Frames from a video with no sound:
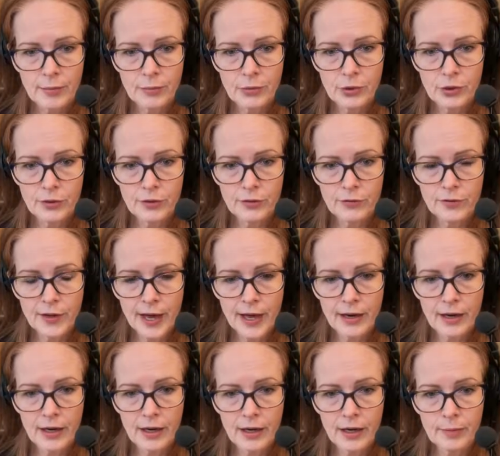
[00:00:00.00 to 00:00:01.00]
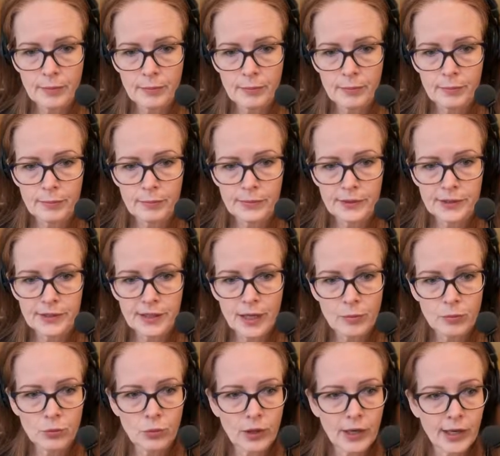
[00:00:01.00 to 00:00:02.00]
move that up
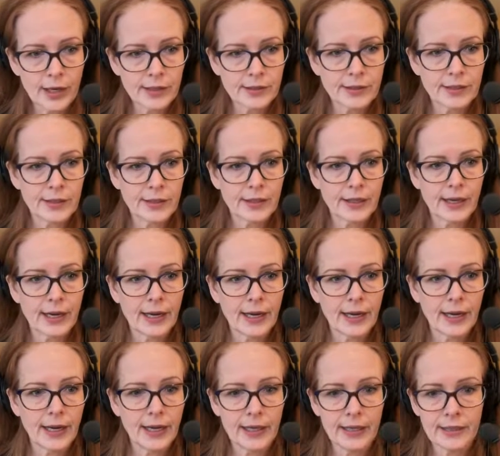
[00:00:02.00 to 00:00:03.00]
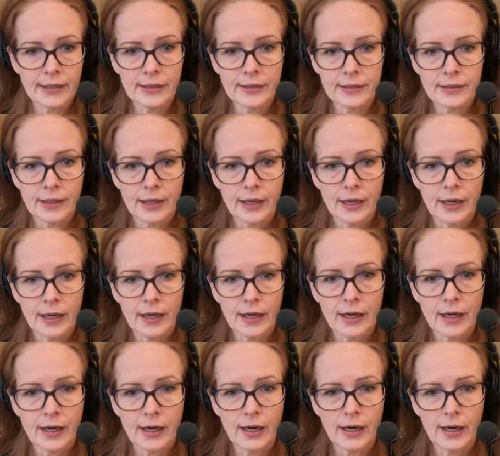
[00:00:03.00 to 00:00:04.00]
somewhat and
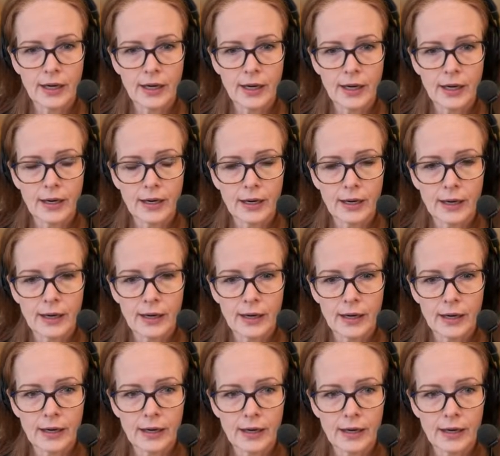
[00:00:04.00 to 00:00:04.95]
uh,